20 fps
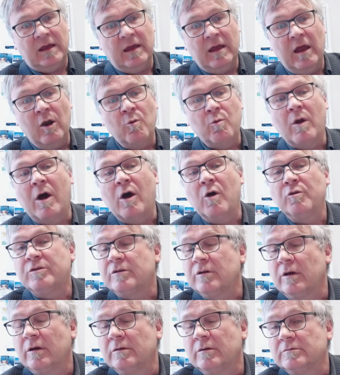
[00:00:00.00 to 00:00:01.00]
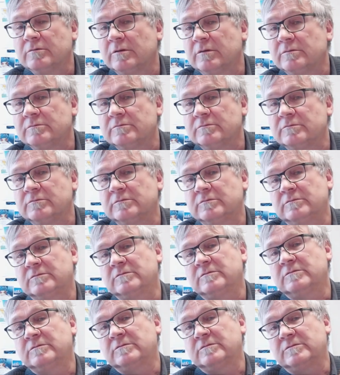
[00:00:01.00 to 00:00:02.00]
around
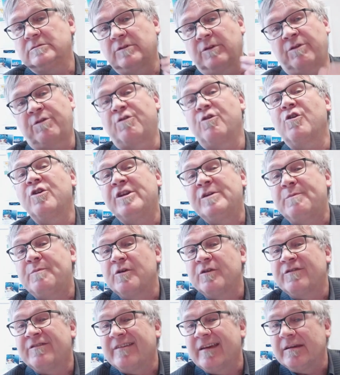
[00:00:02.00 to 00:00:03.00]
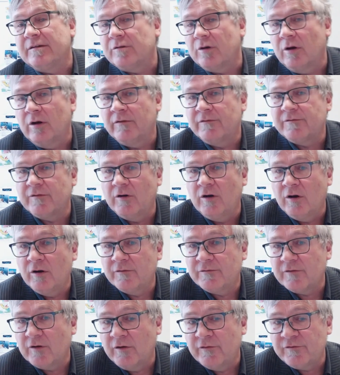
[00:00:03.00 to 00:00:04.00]
30%
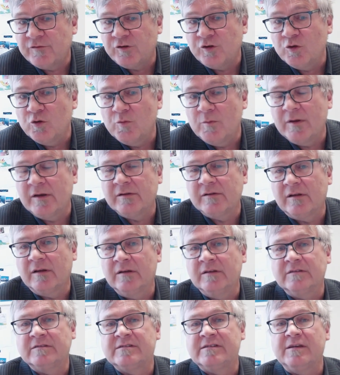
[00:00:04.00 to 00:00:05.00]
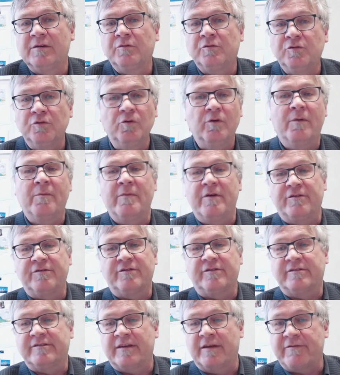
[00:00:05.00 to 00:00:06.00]
of human CO2
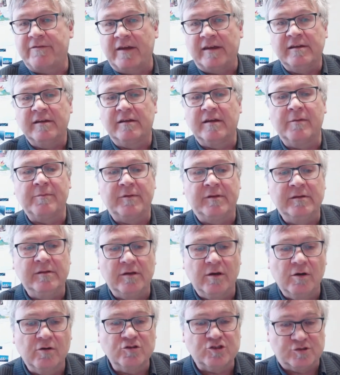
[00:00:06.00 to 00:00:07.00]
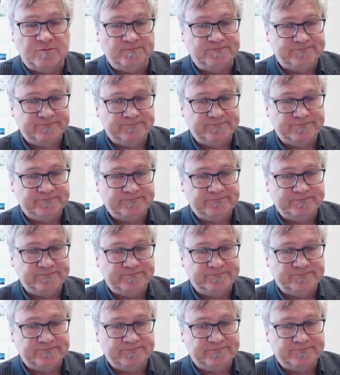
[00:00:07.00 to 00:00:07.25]
emissions have ended up in the ocean.